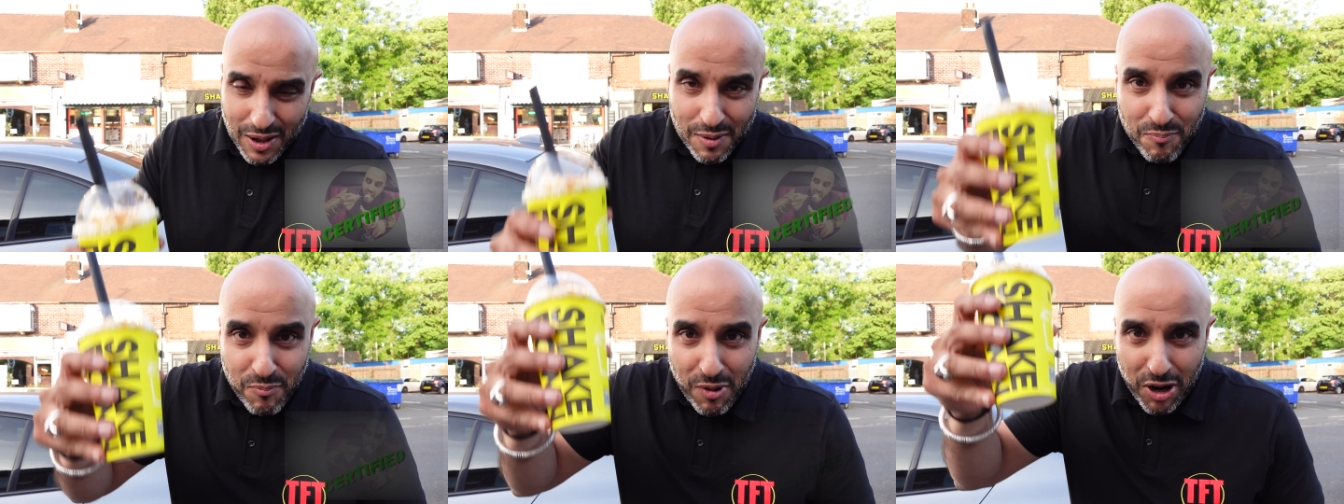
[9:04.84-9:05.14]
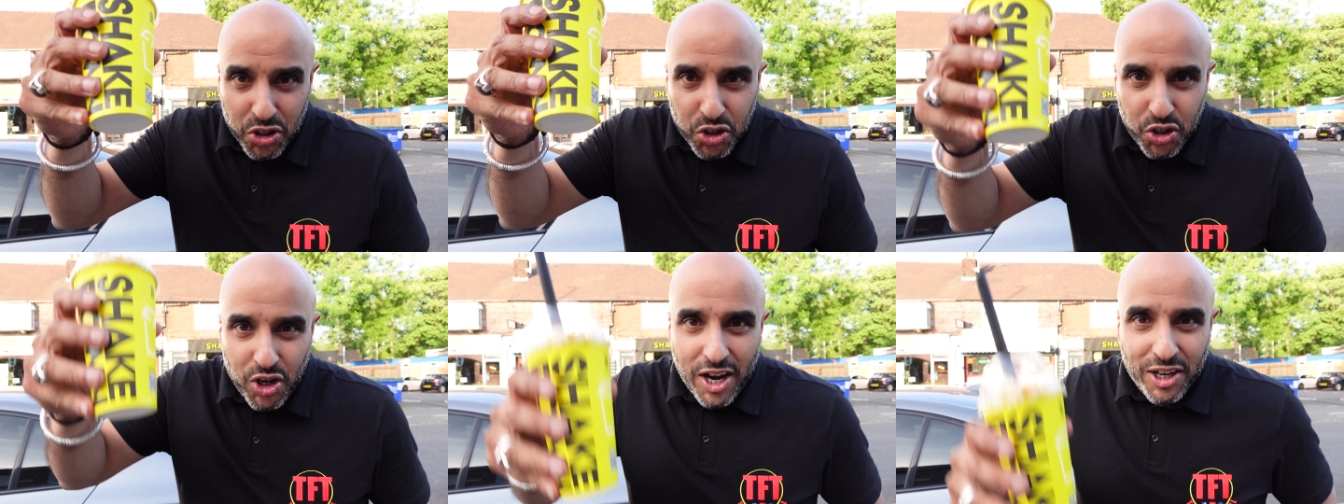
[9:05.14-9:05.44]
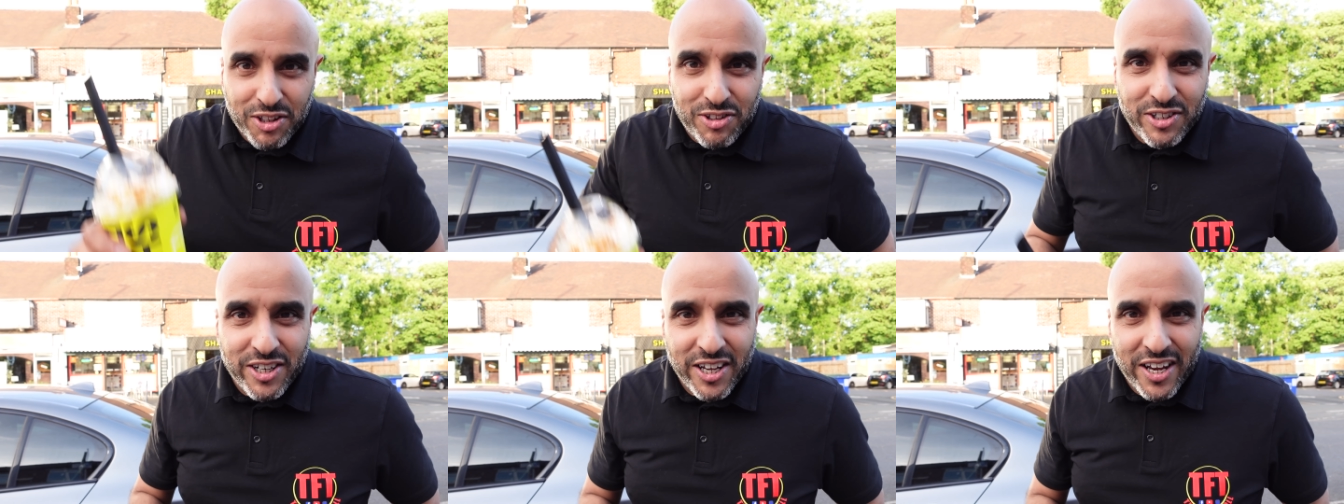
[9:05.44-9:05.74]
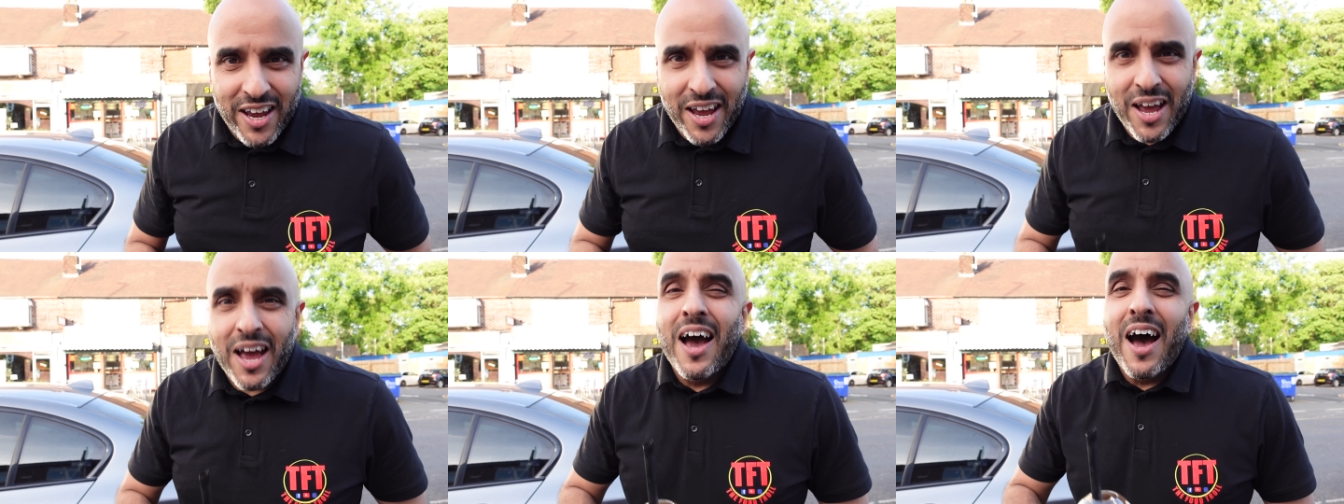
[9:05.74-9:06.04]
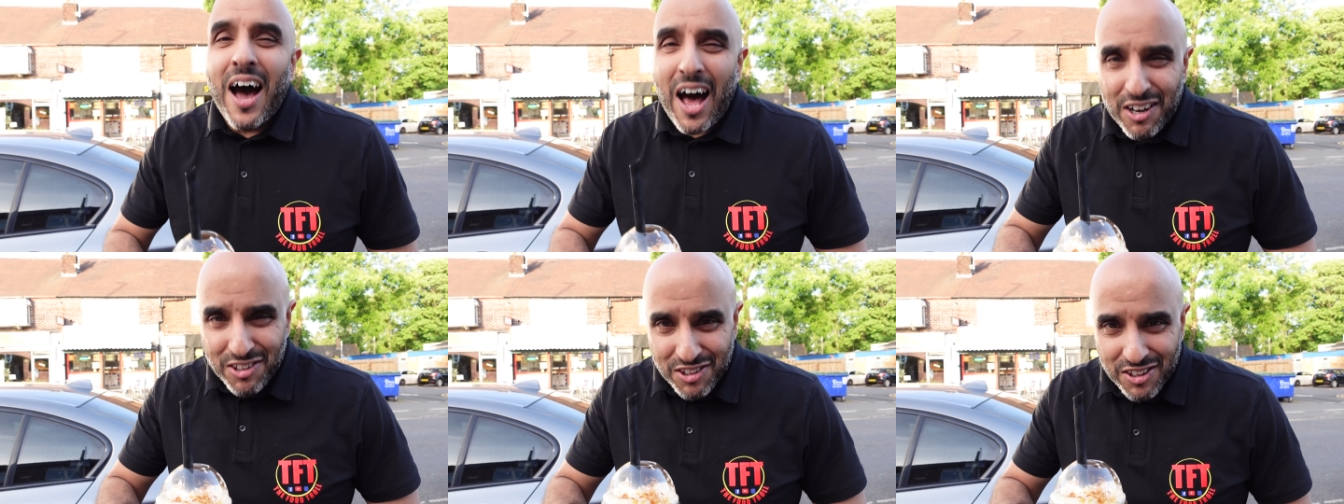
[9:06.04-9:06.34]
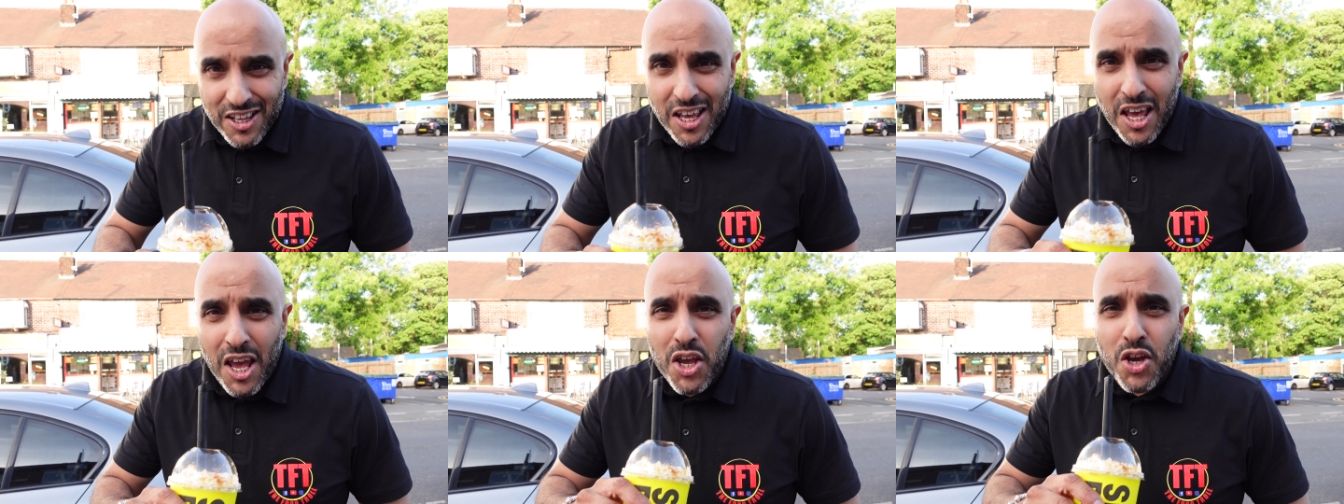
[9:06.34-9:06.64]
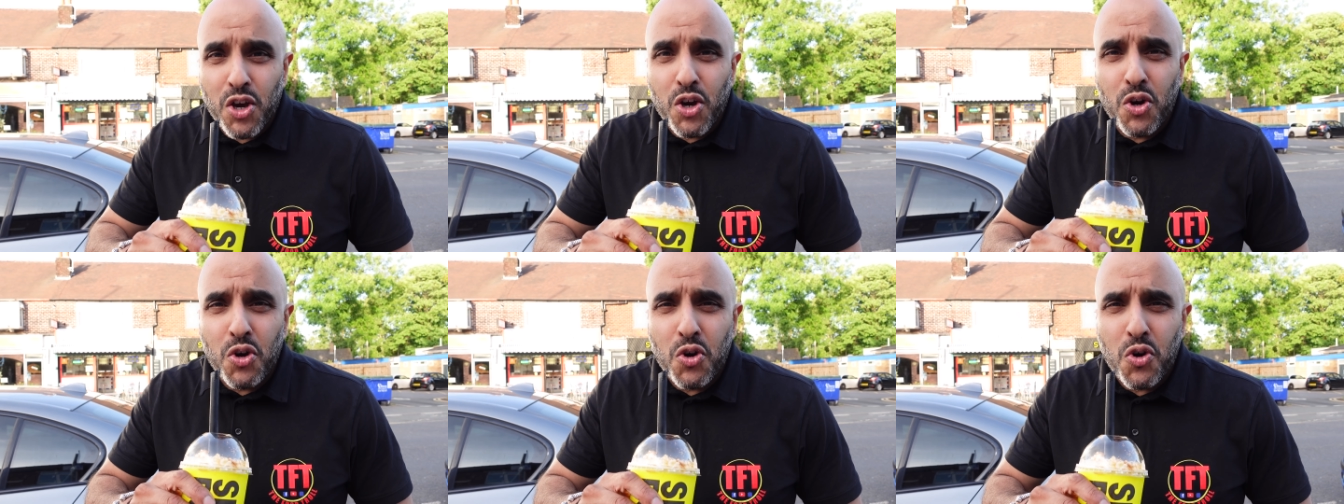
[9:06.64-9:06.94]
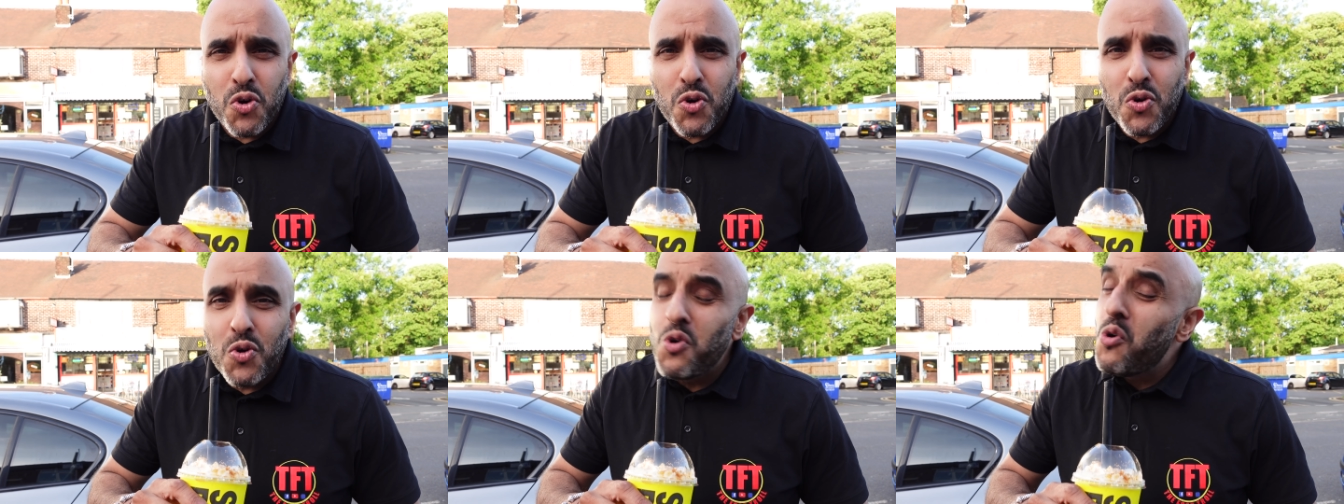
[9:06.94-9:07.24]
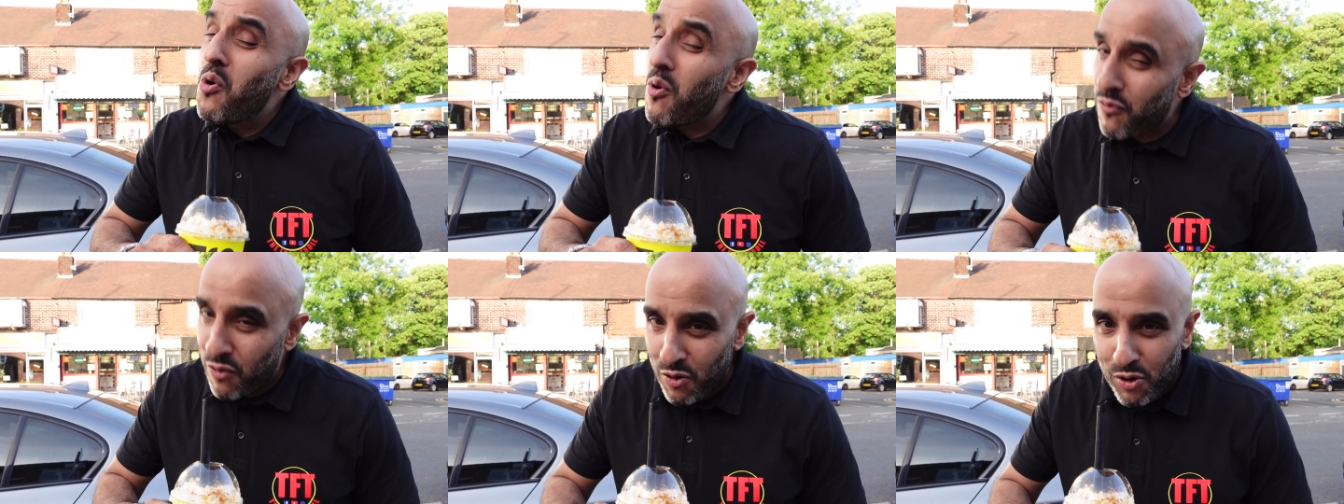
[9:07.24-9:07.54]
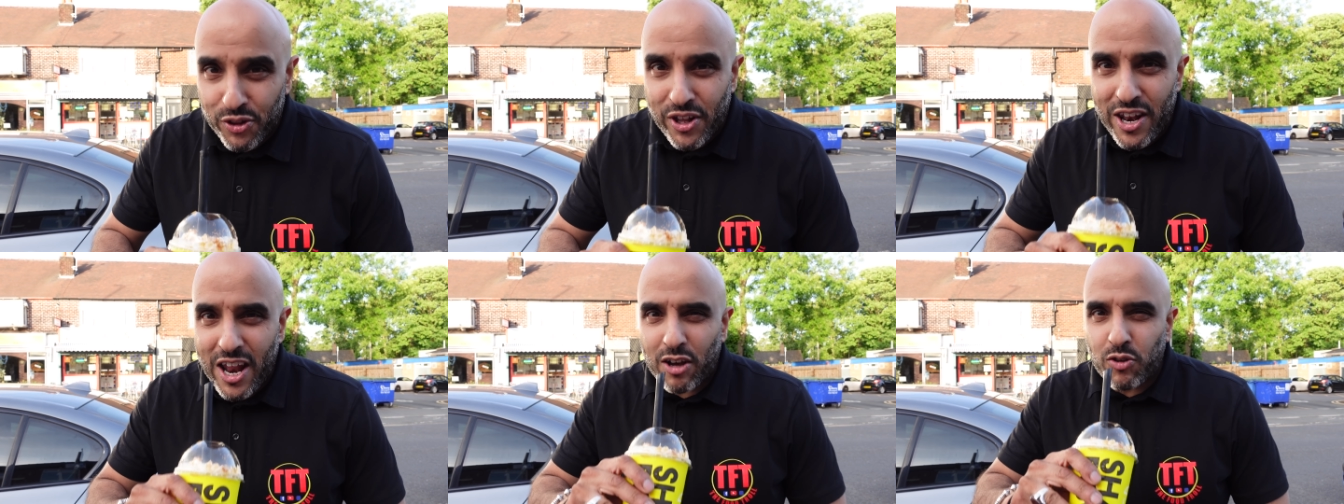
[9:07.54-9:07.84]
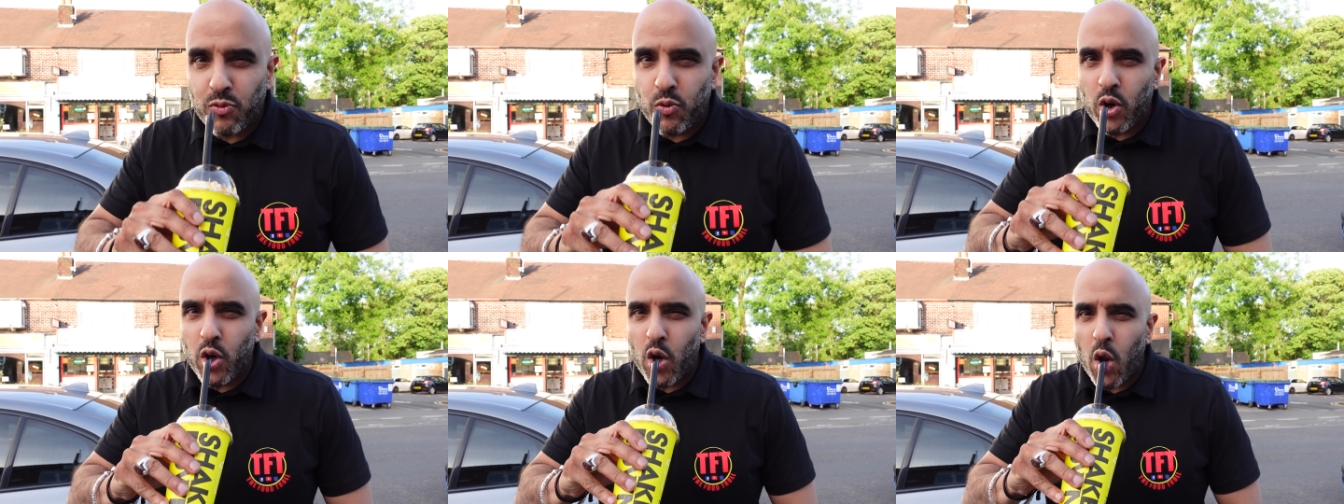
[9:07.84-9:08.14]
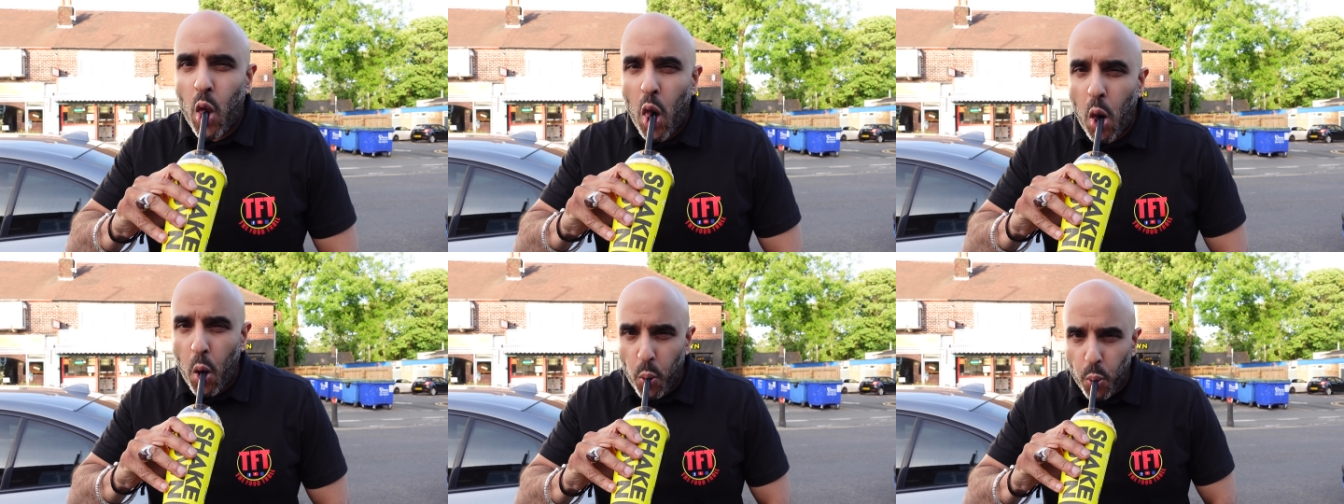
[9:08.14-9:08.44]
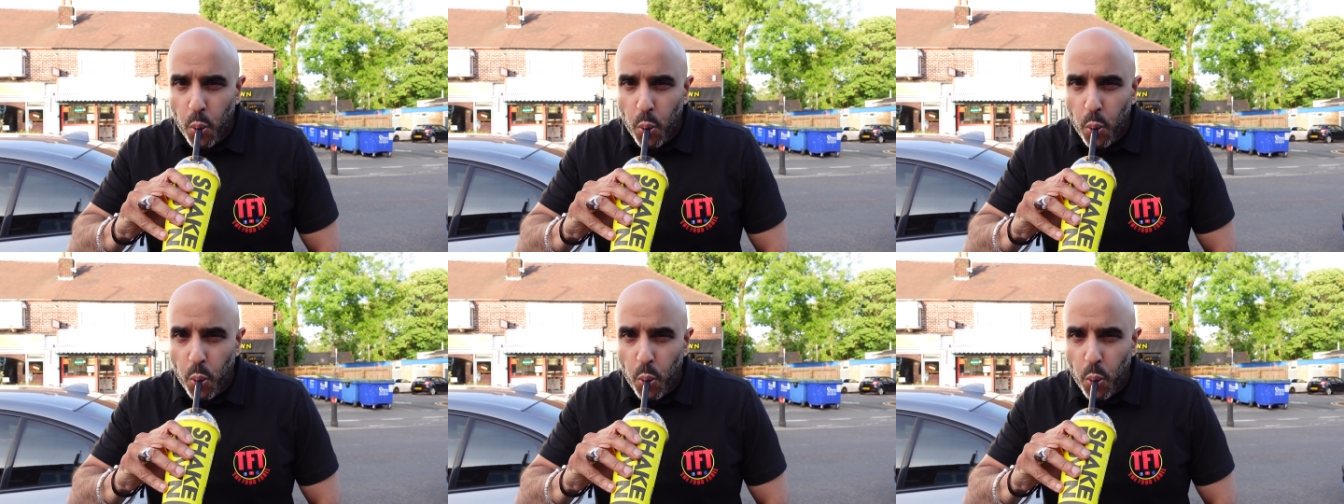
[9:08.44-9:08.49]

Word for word: Milkshake today. I'll see you for the next one.